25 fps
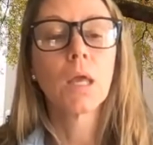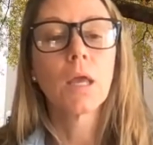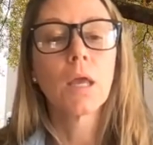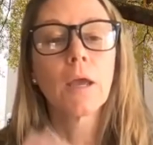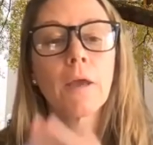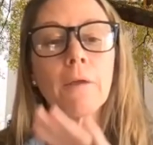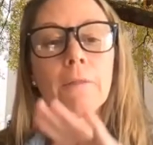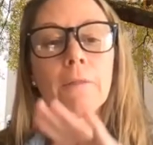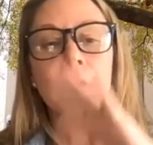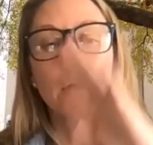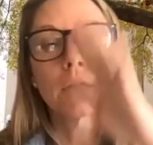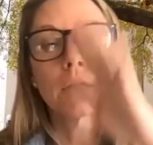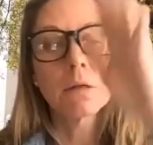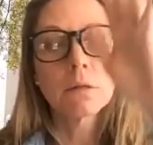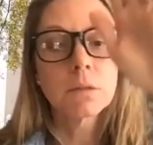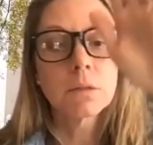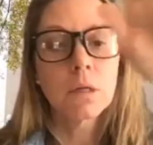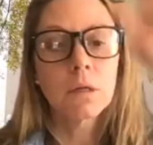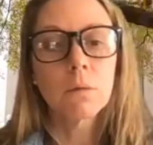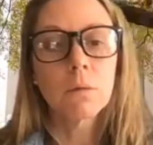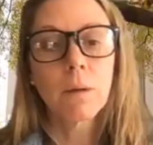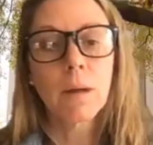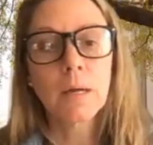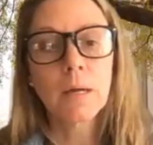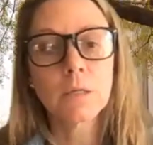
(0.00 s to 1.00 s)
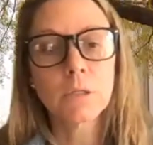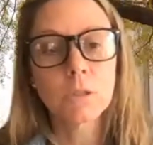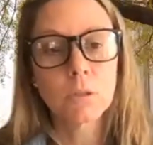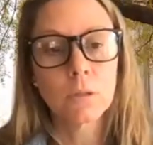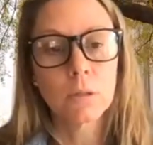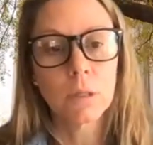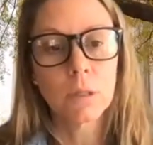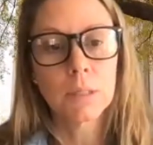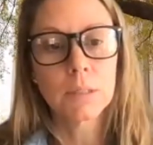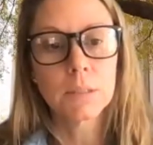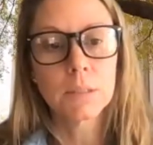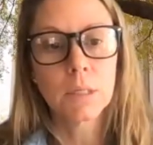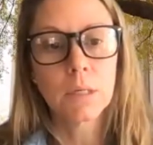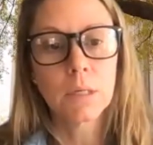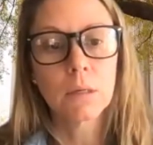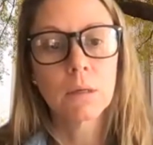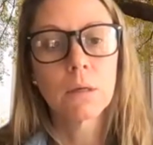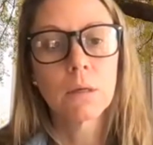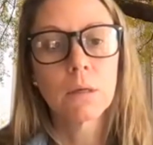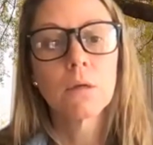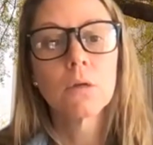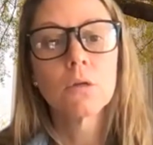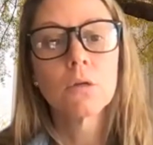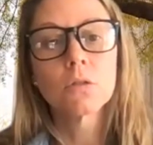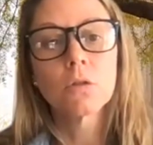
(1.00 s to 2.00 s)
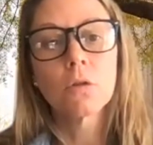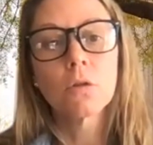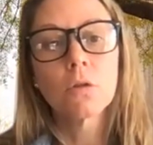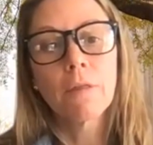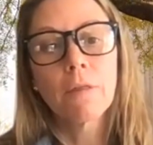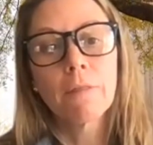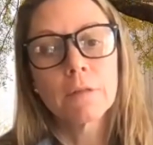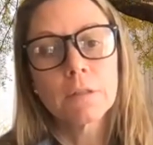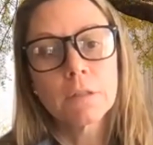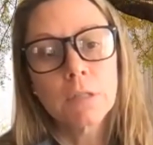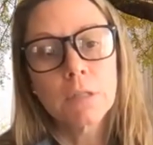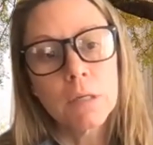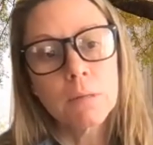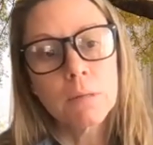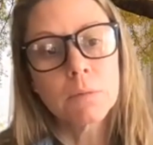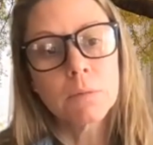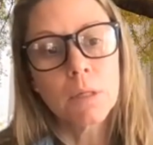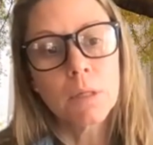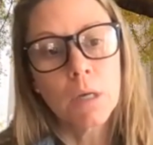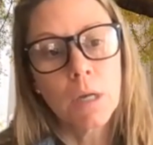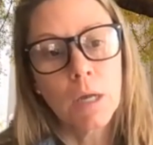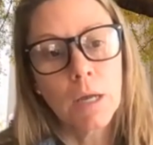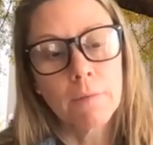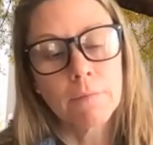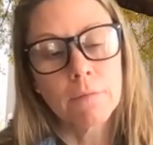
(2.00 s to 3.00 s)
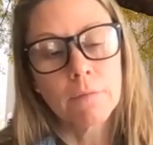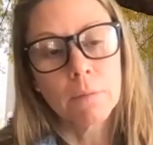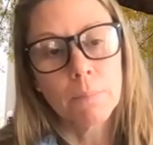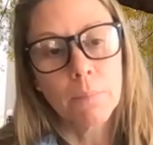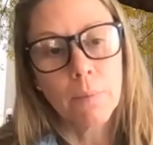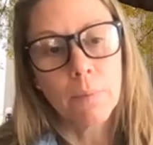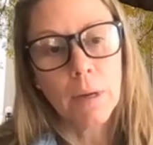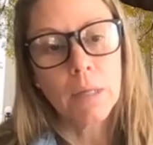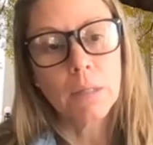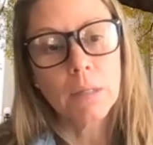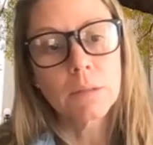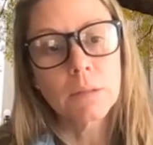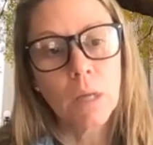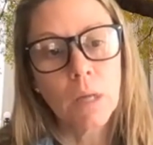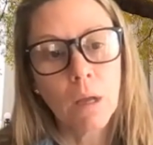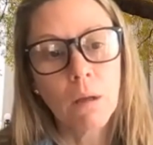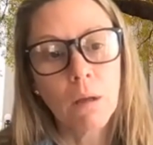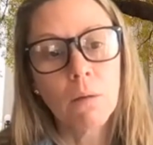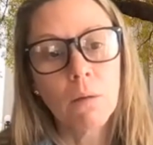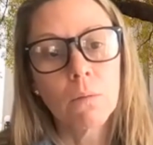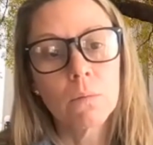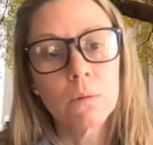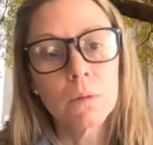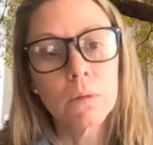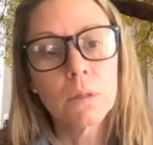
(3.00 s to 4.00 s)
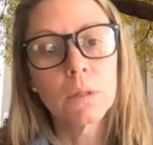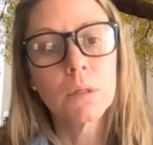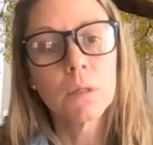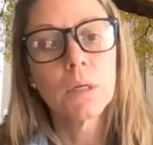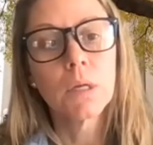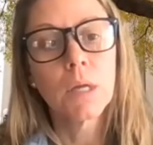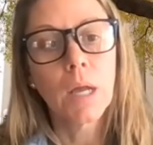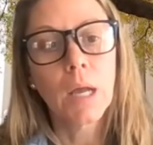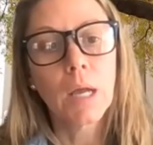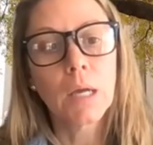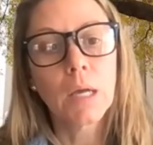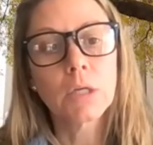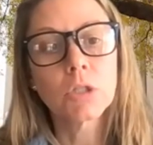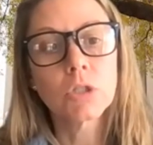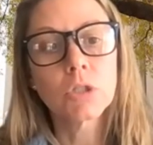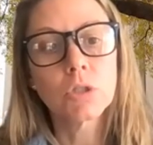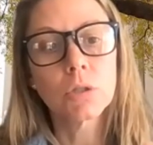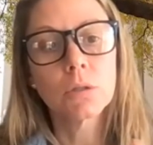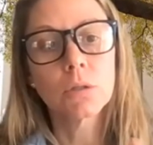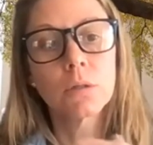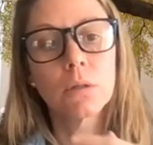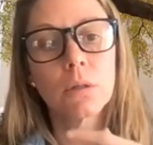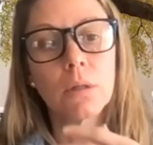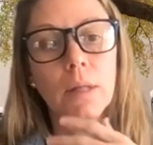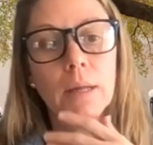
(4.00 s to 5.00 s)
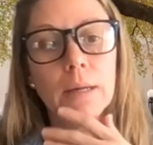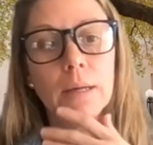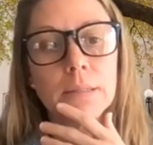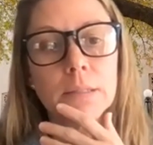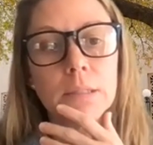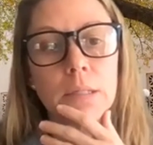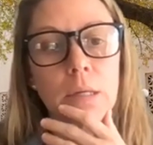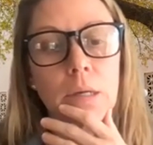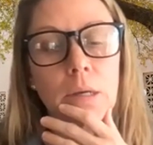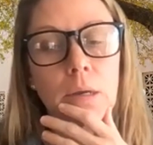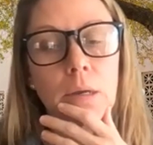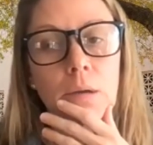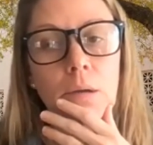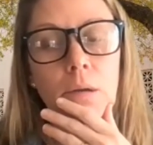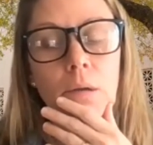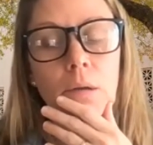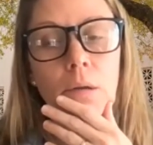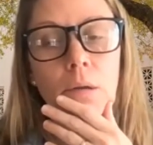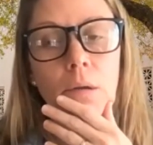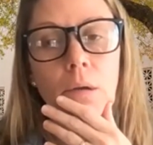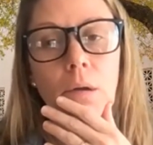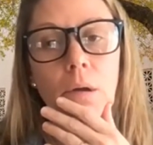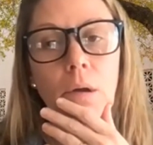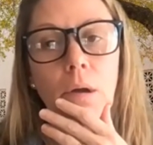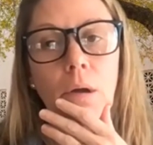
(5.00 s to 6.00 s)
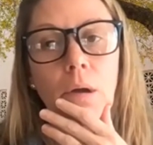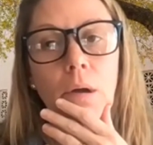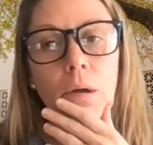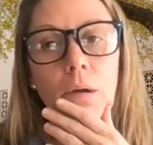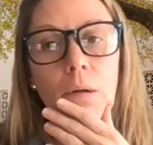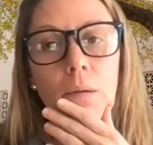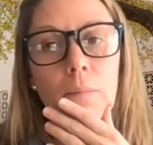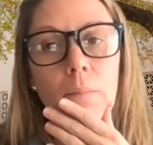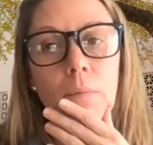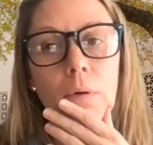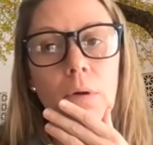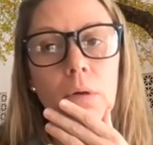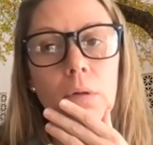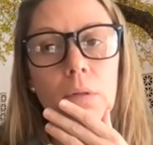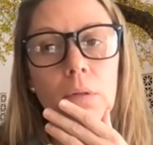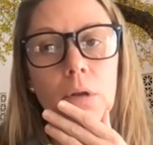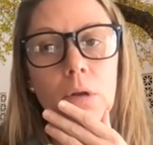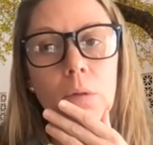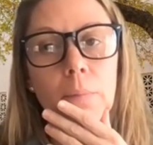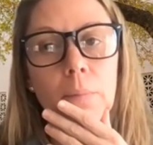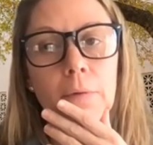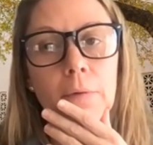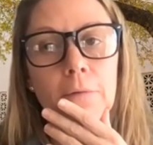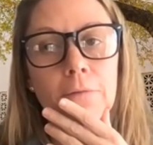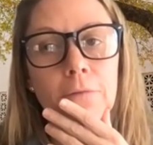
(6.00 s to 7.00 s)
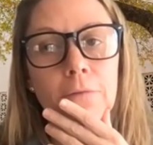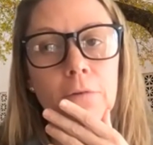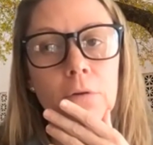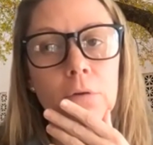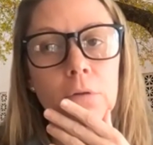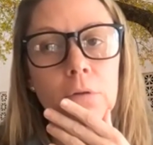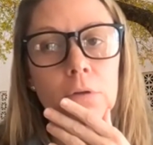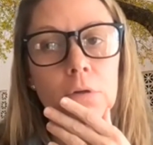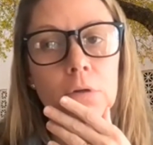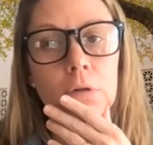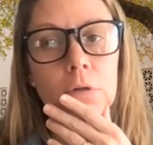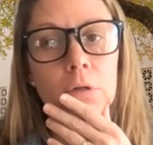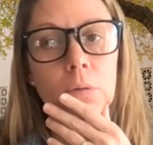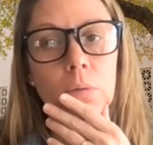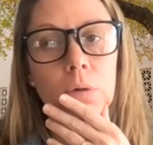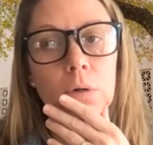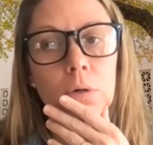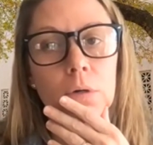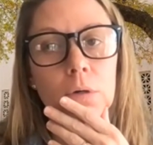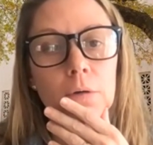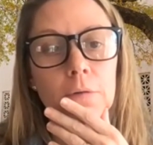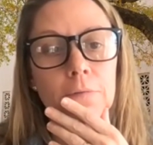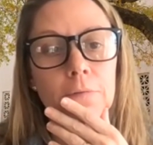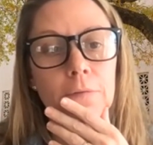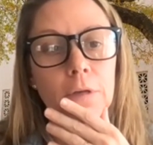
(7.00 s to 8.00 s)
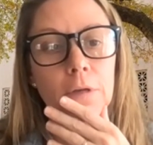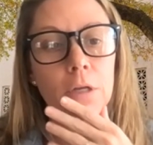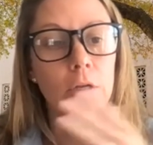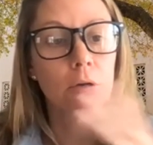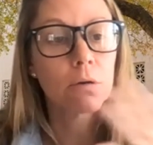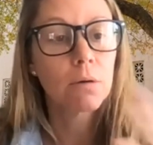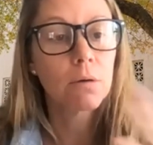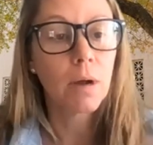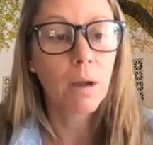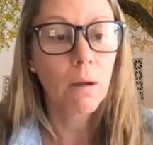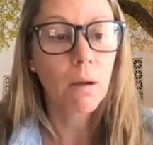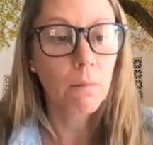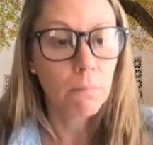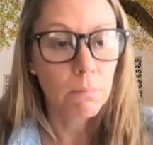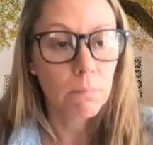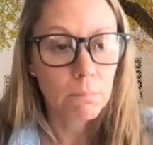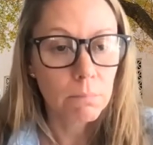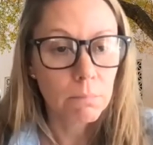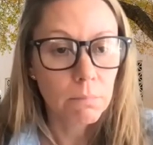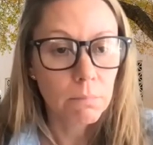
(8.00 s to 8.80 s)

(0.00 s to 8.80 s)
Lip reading: And then it'll tell you externalizing. So then the team's going to have to break down externalizing a little bit further in order to figure out